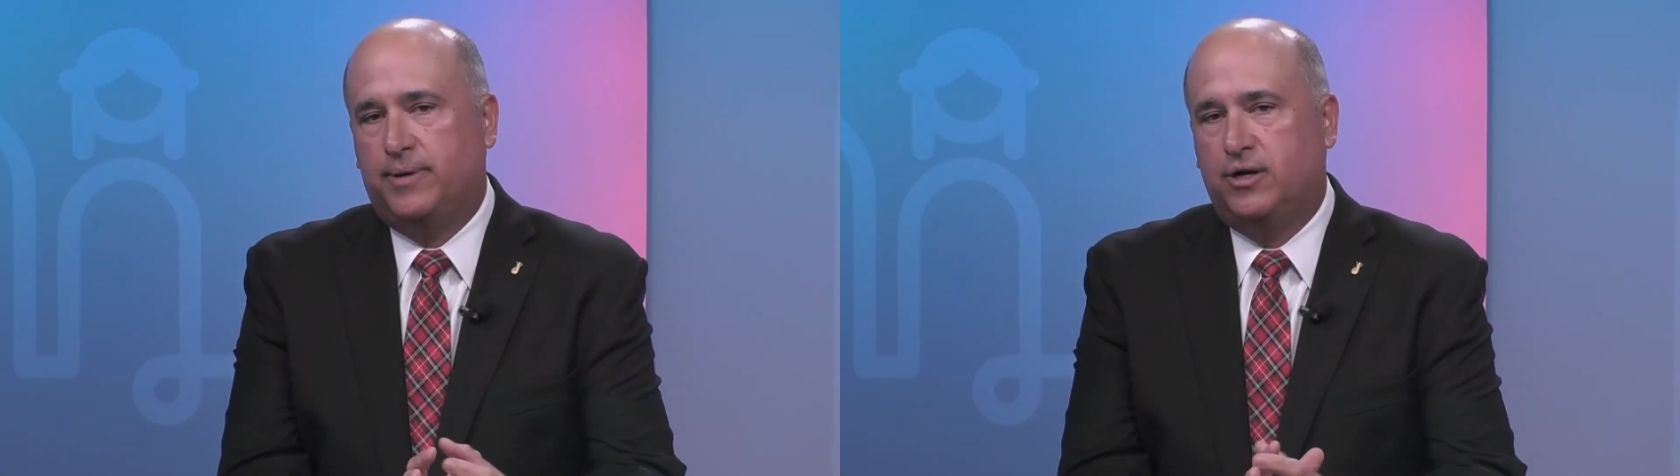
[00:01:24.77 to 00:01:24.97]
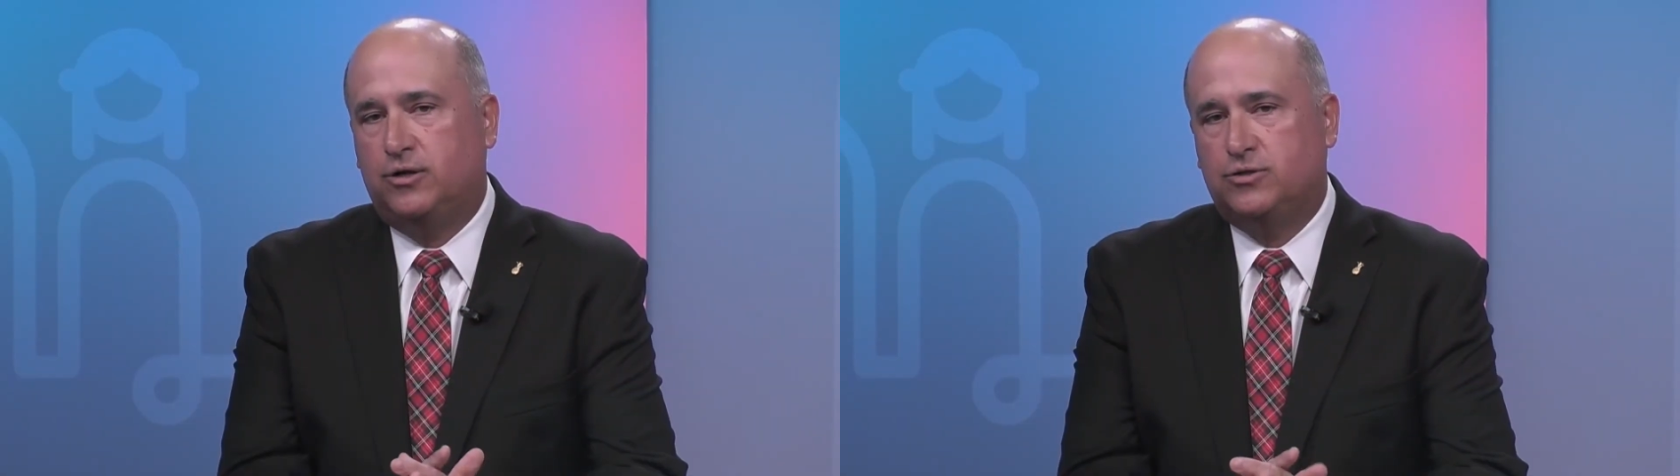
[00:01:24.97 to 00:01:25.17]

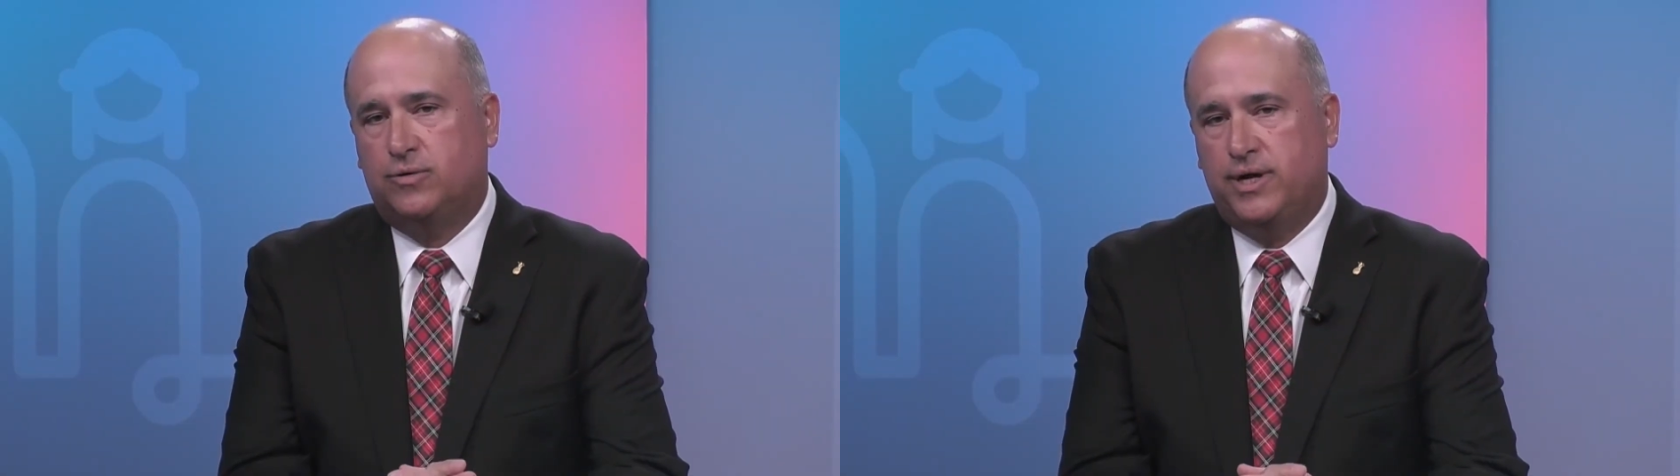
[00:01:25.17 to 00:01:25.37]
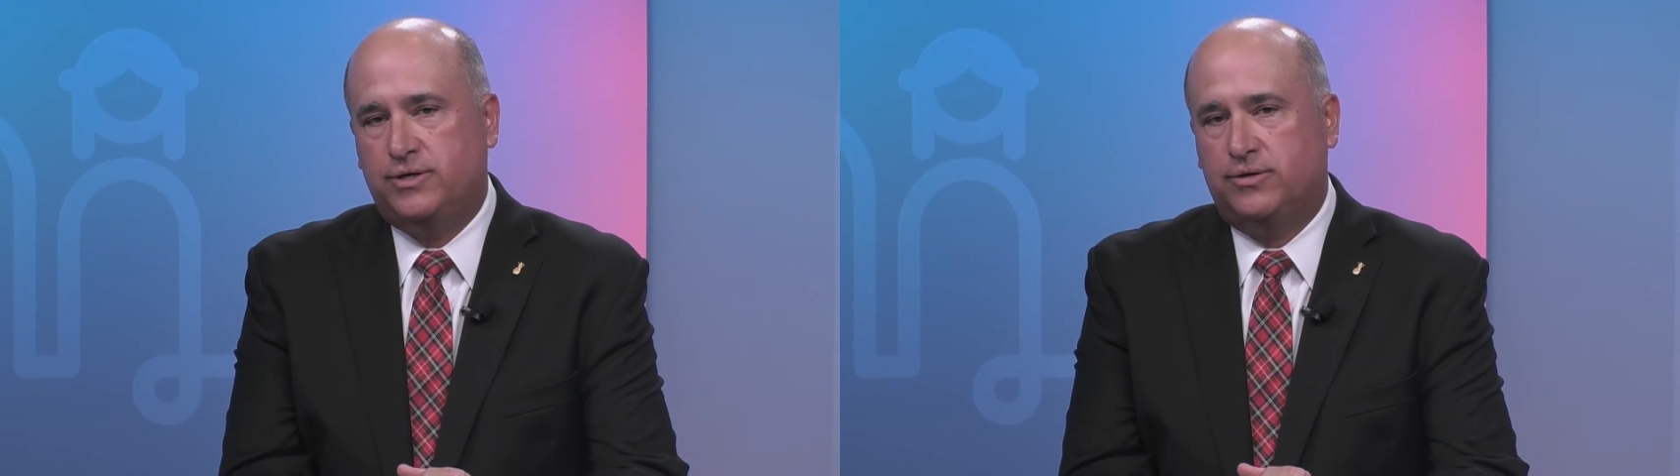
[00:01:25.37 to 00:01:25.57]
an
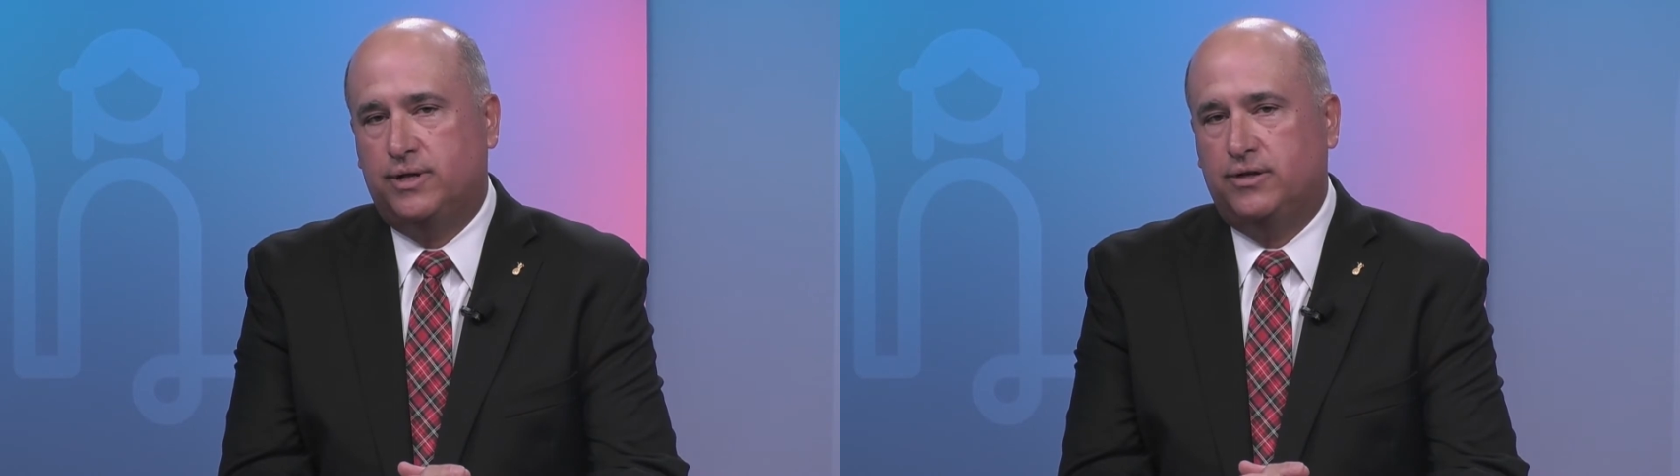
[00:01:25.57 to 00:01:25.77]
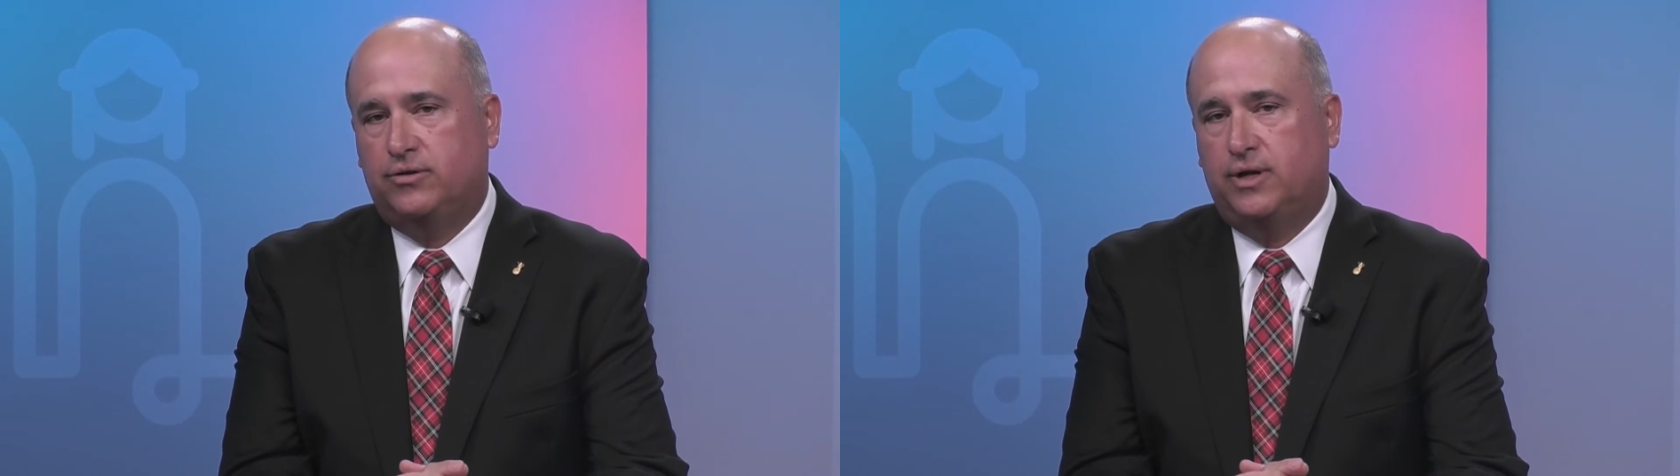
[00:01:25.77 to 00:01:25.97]
ulceration
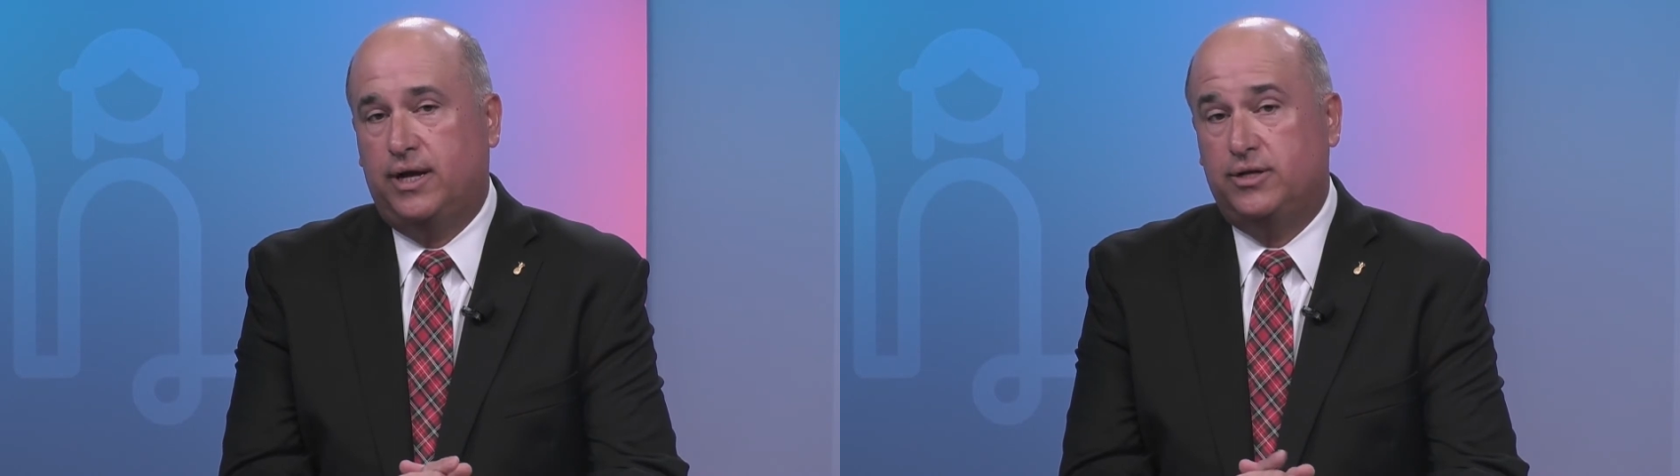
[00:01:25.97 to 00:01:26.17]
that, that